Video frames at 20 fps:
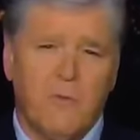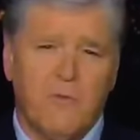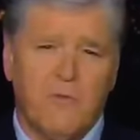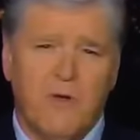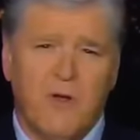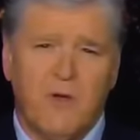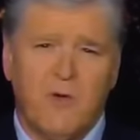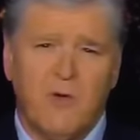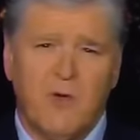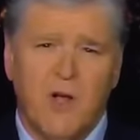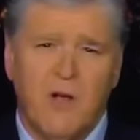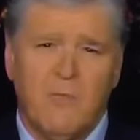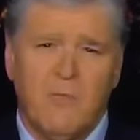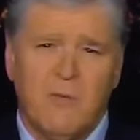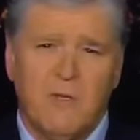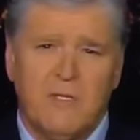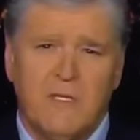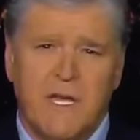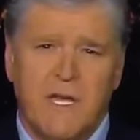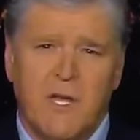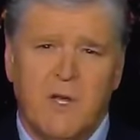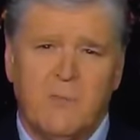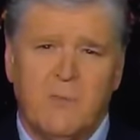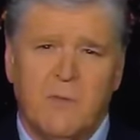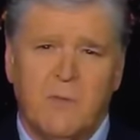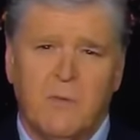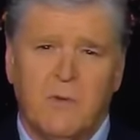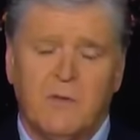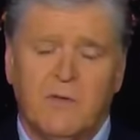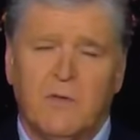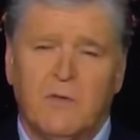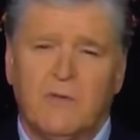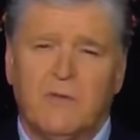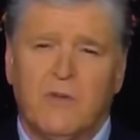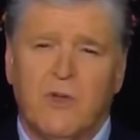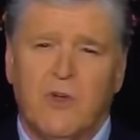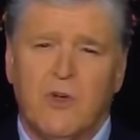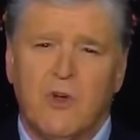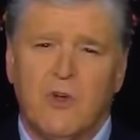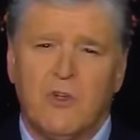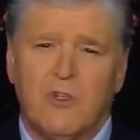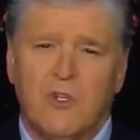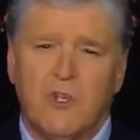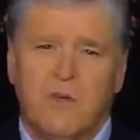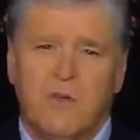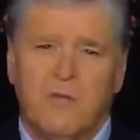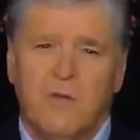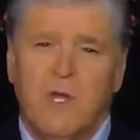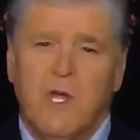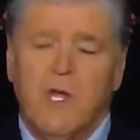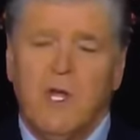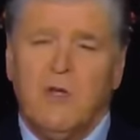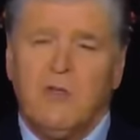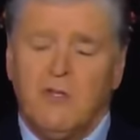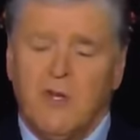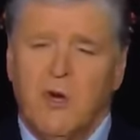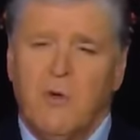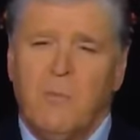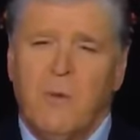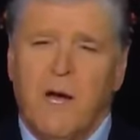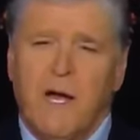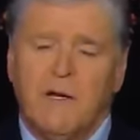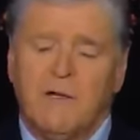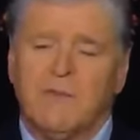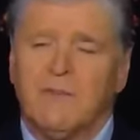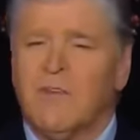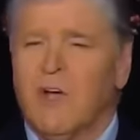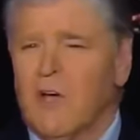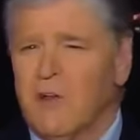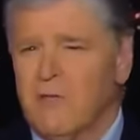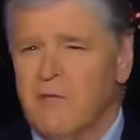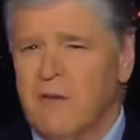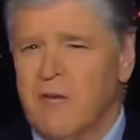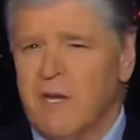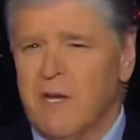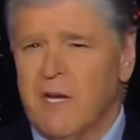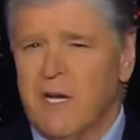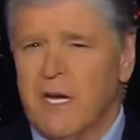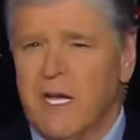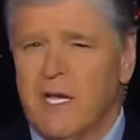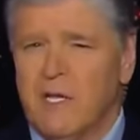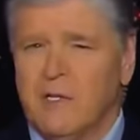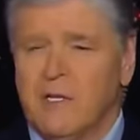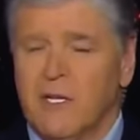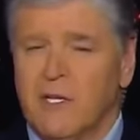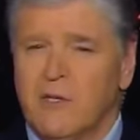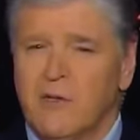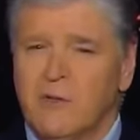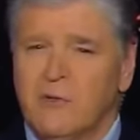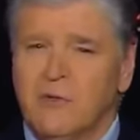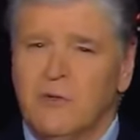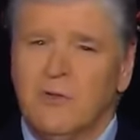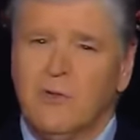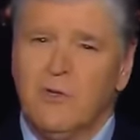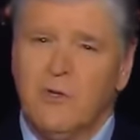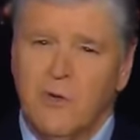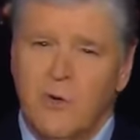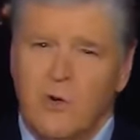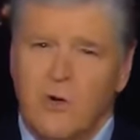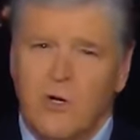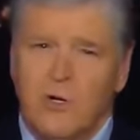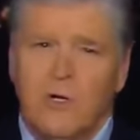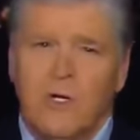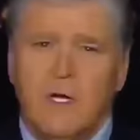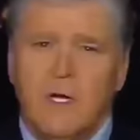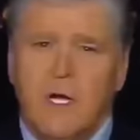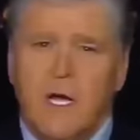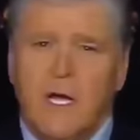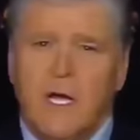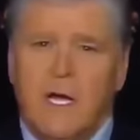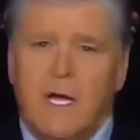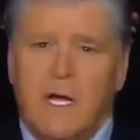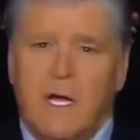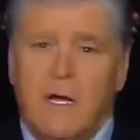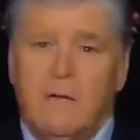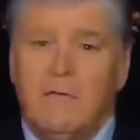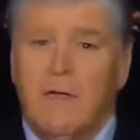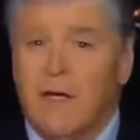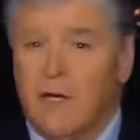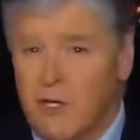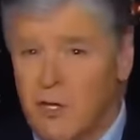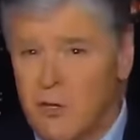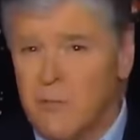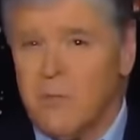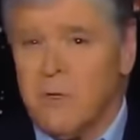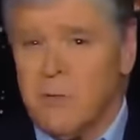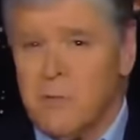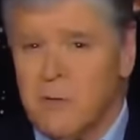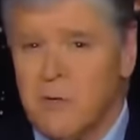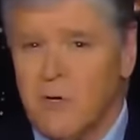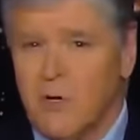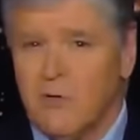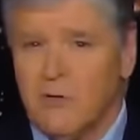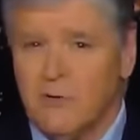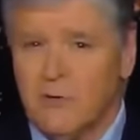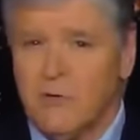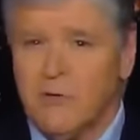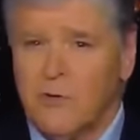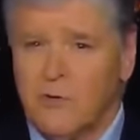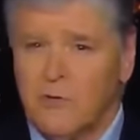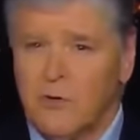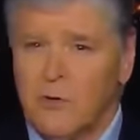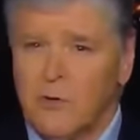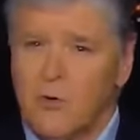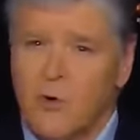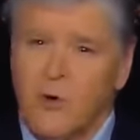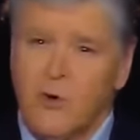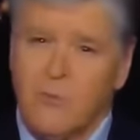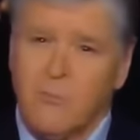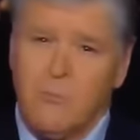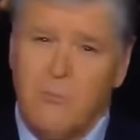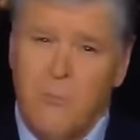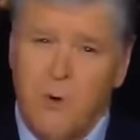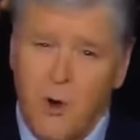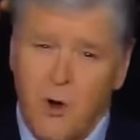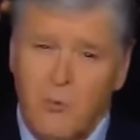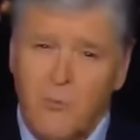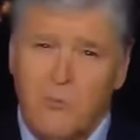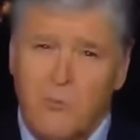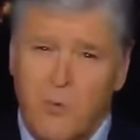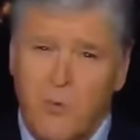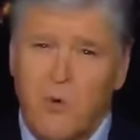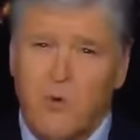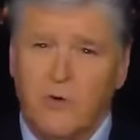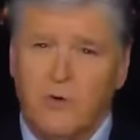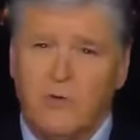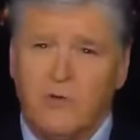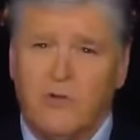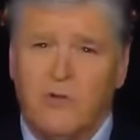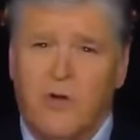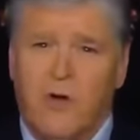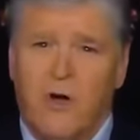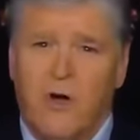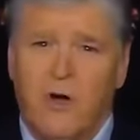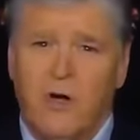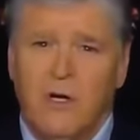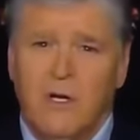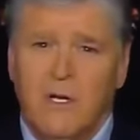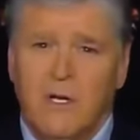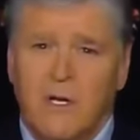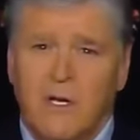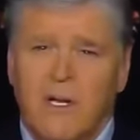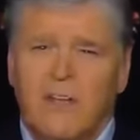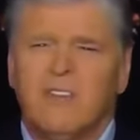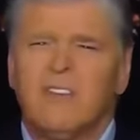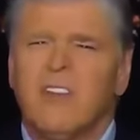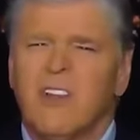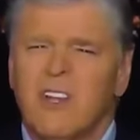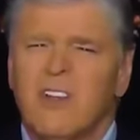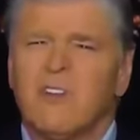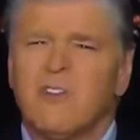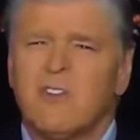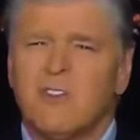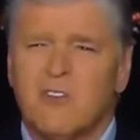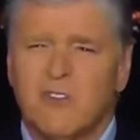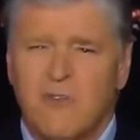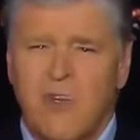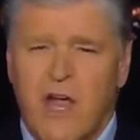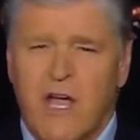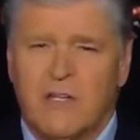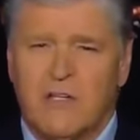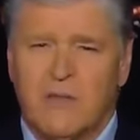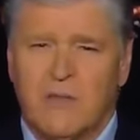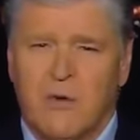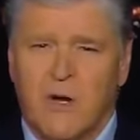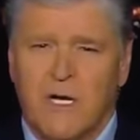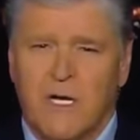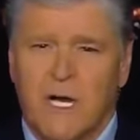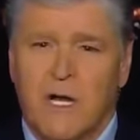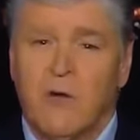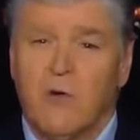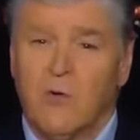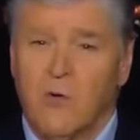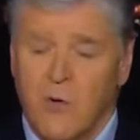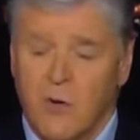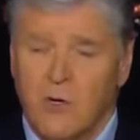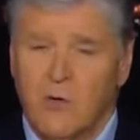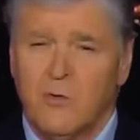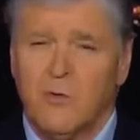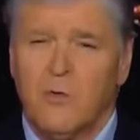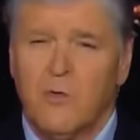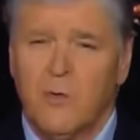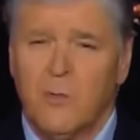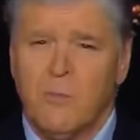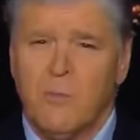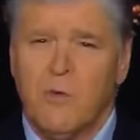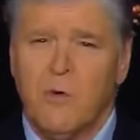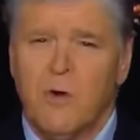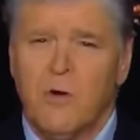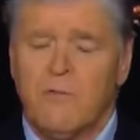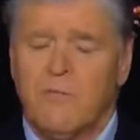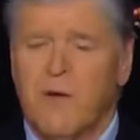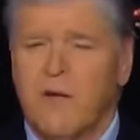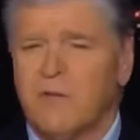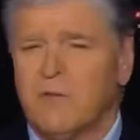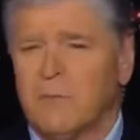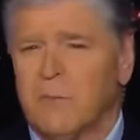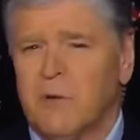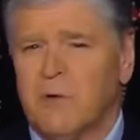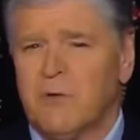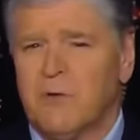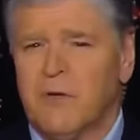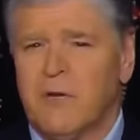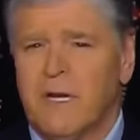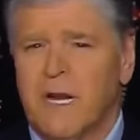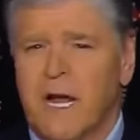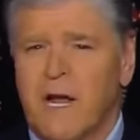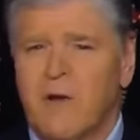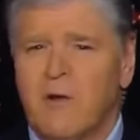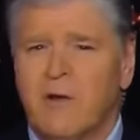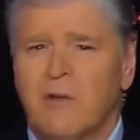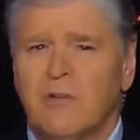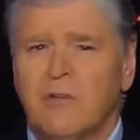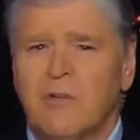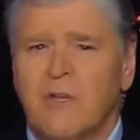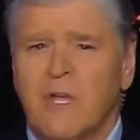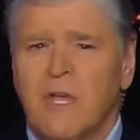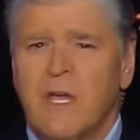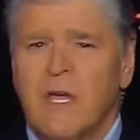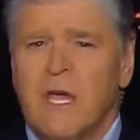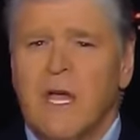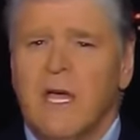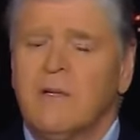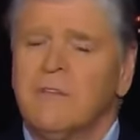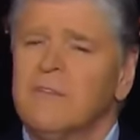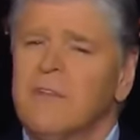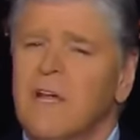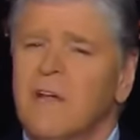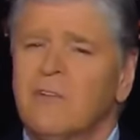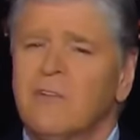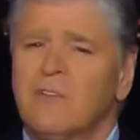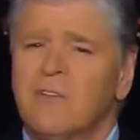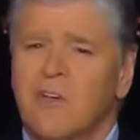from the federal government to help him with the surge of Joe Biden's unvetted illegals in New York. And that could be because of the so-called border czar is a little distracted right now. According to a report, Vice President Harris has now